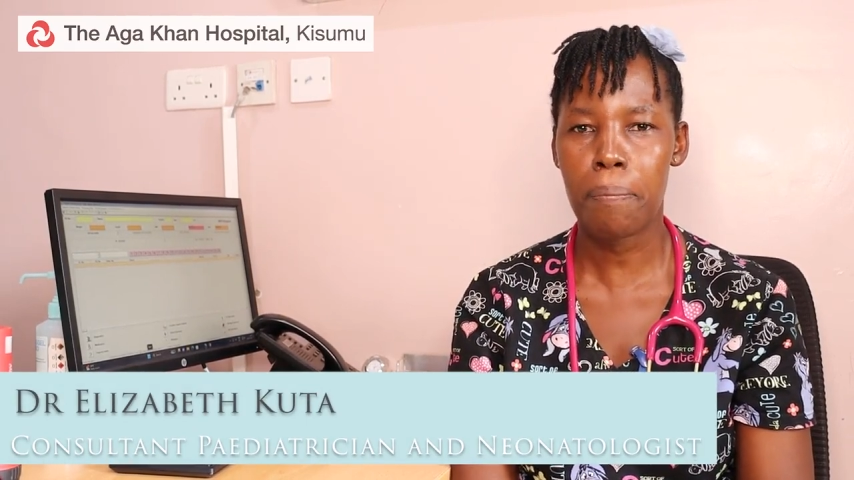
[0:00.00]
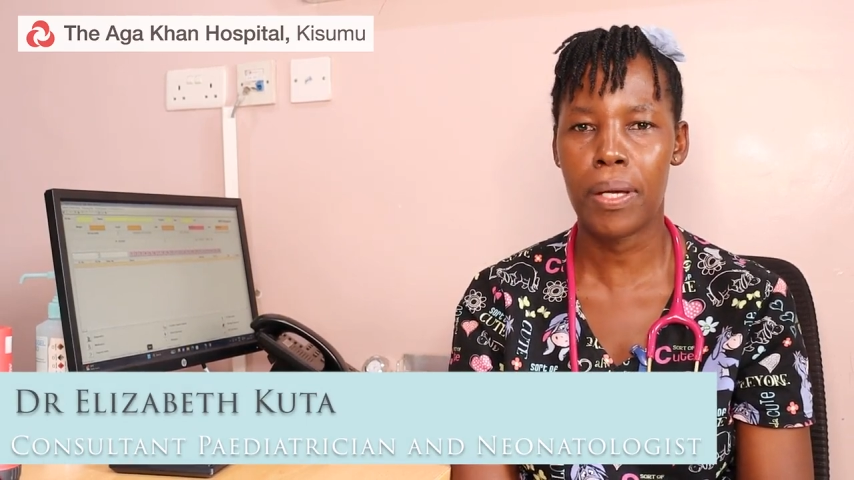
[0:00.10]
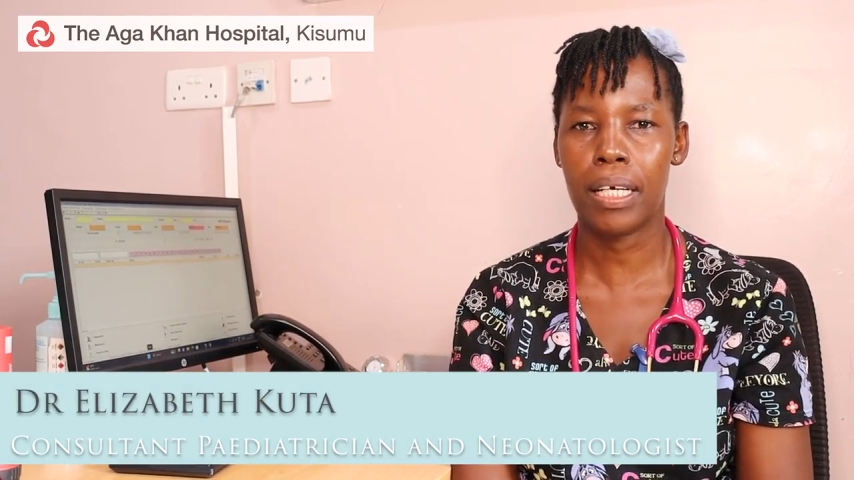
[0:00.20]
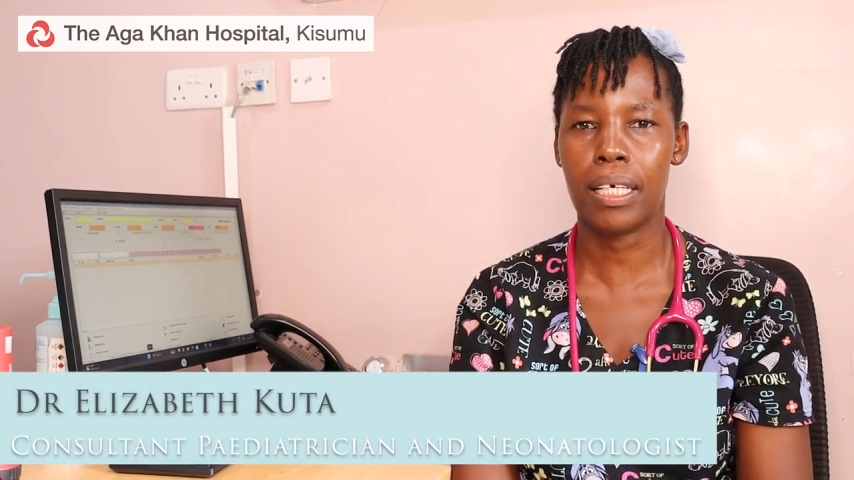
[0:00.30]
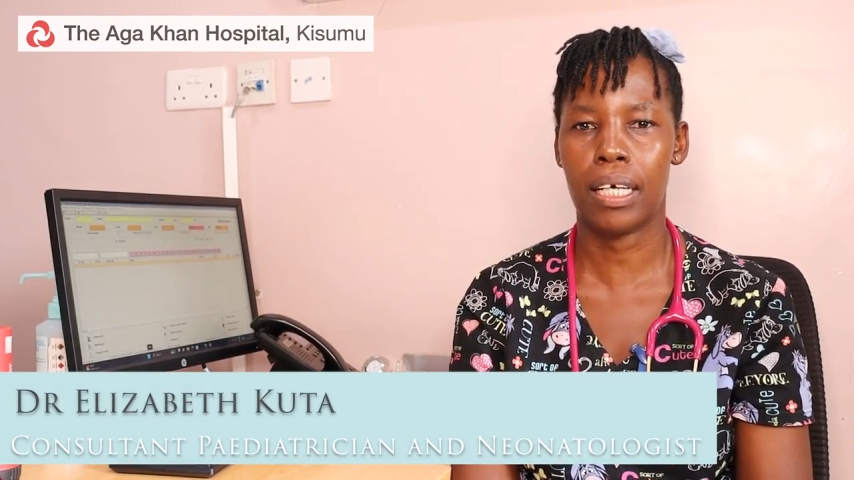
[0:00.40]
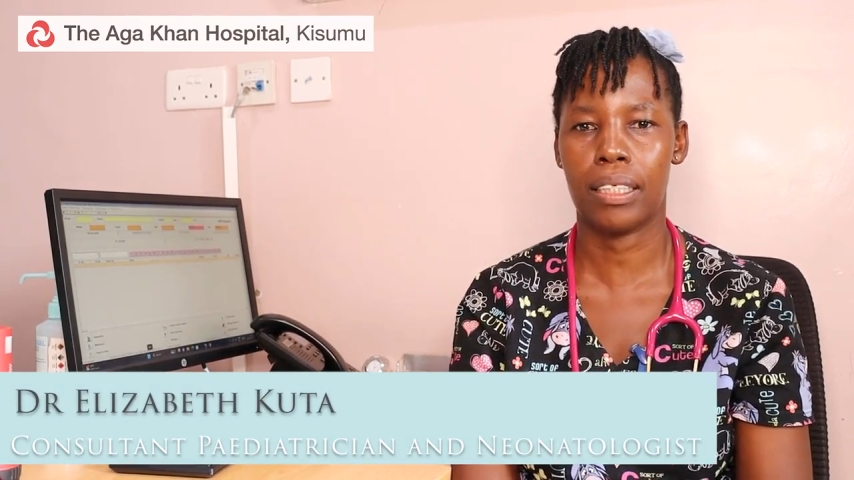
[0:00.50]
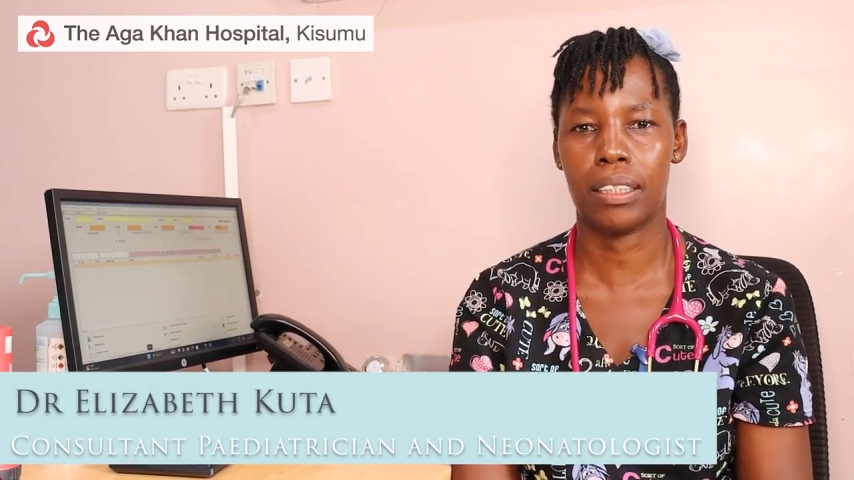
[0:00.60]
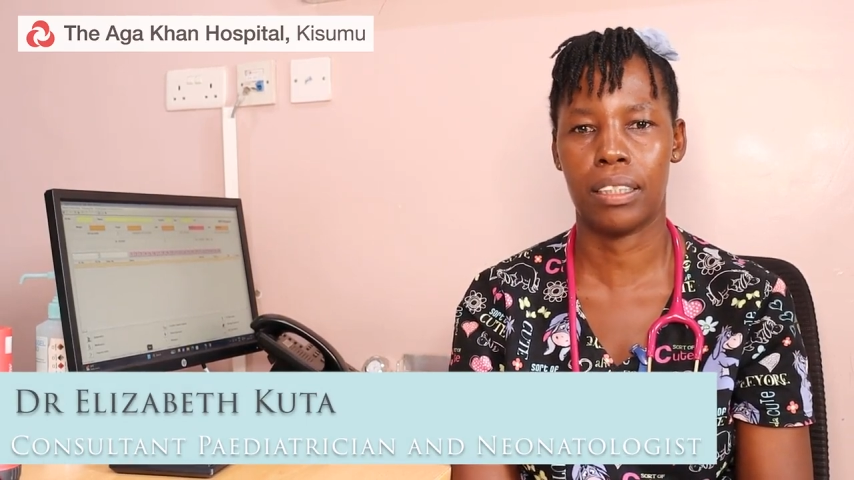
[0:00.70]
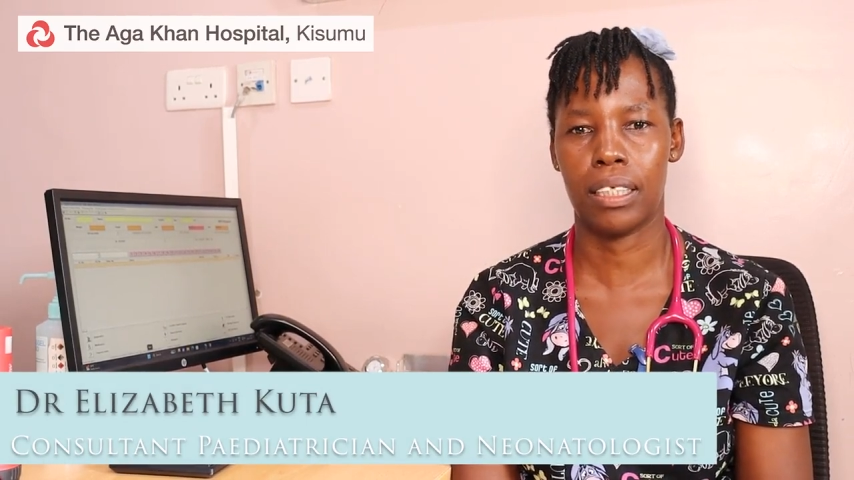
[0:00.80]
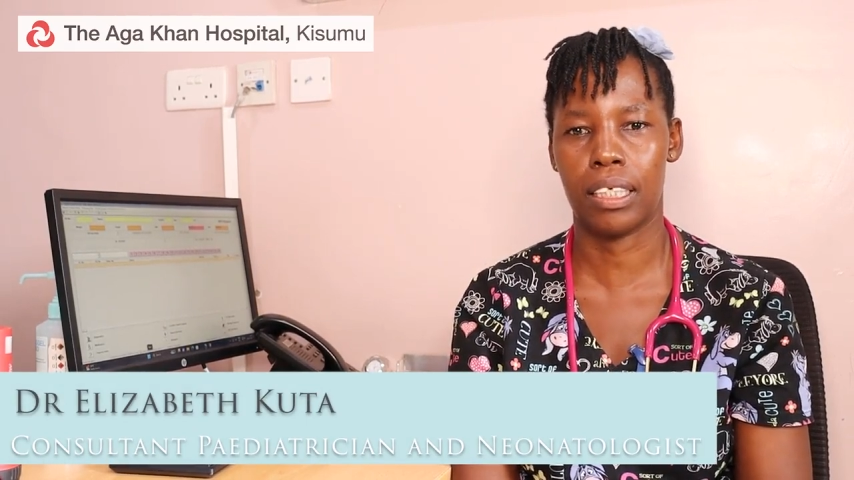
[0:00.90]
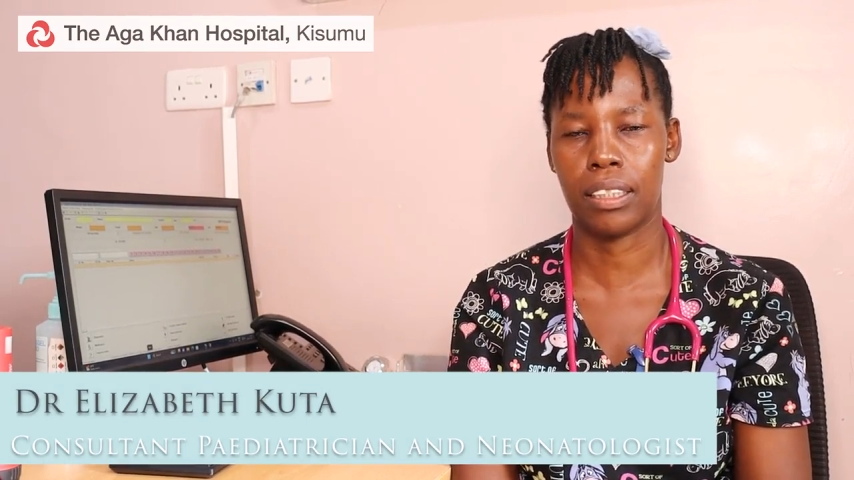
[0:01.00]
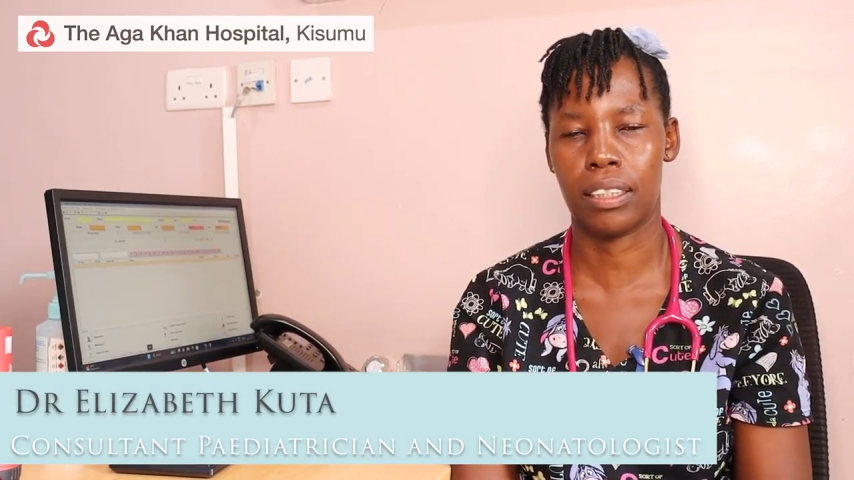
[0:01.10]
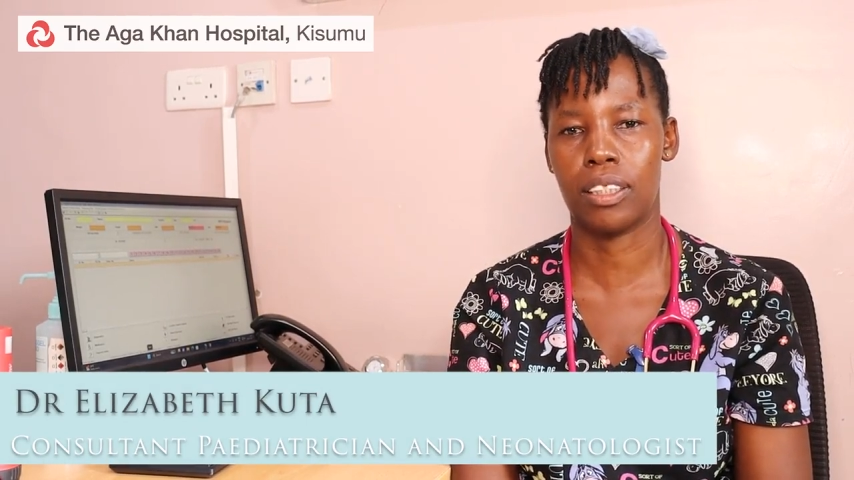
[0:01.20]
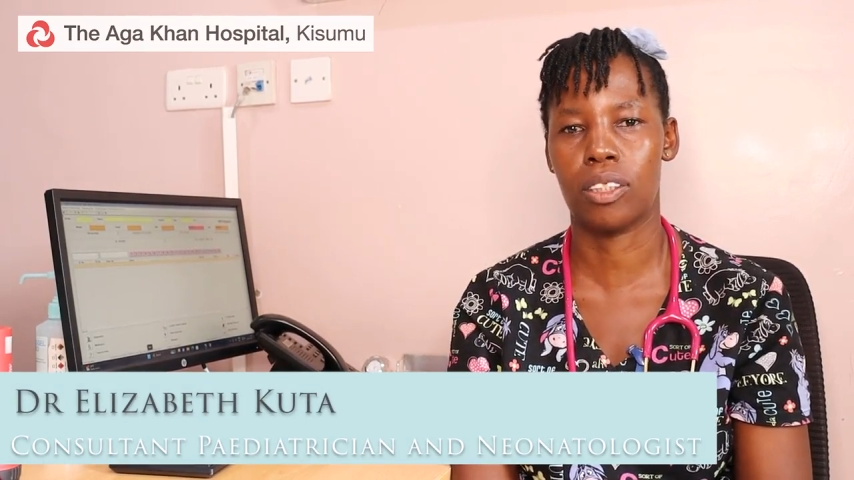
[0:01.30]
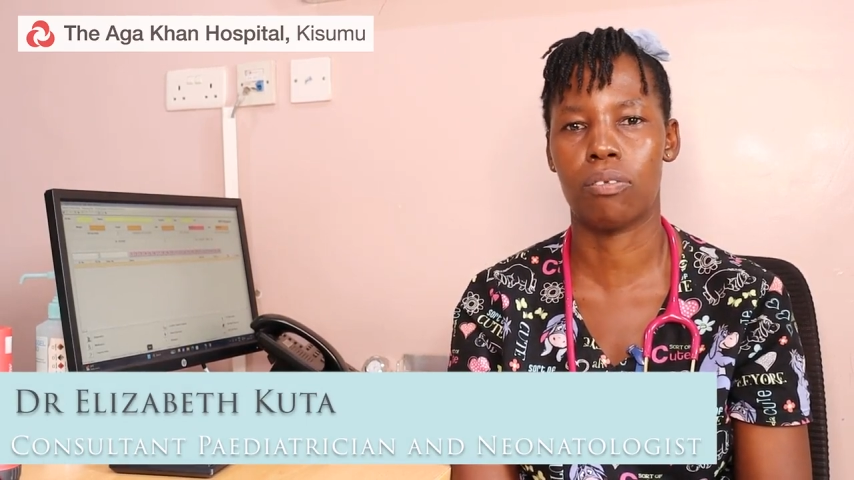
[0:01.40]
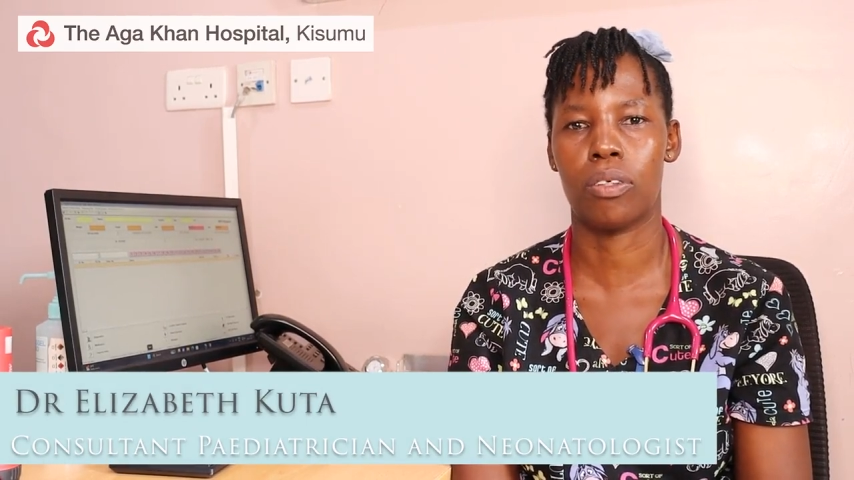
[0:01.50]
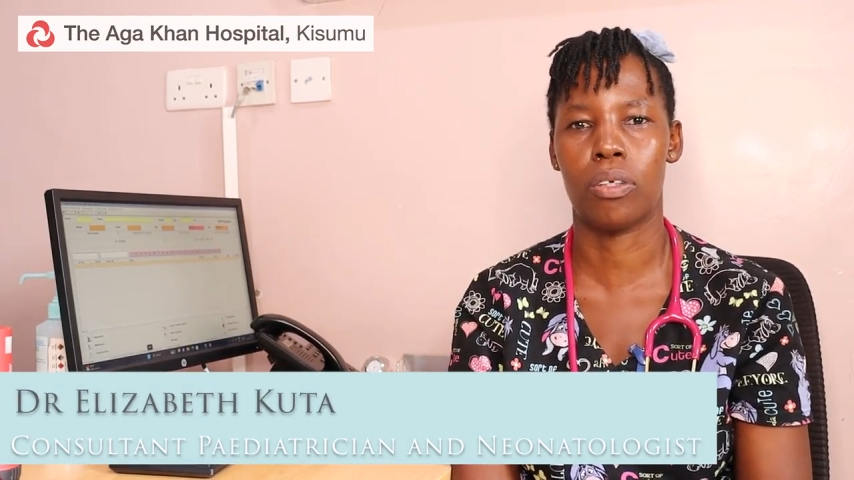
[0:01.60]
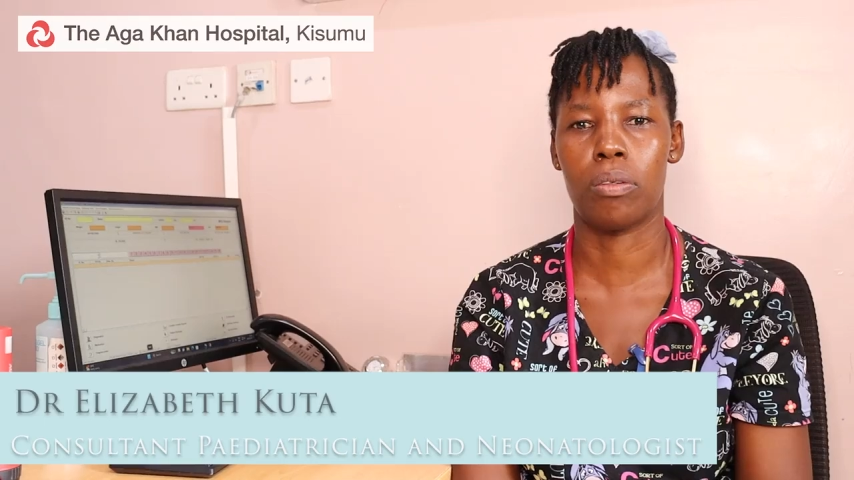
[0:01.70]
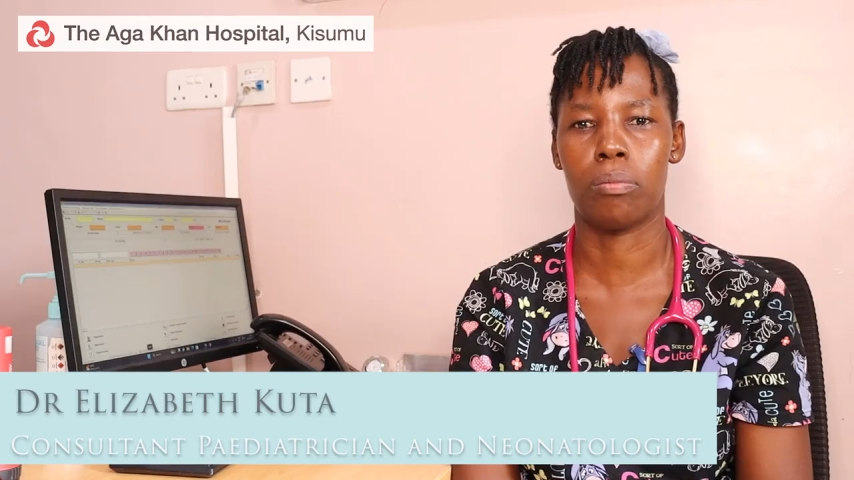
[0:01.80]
pink as it is for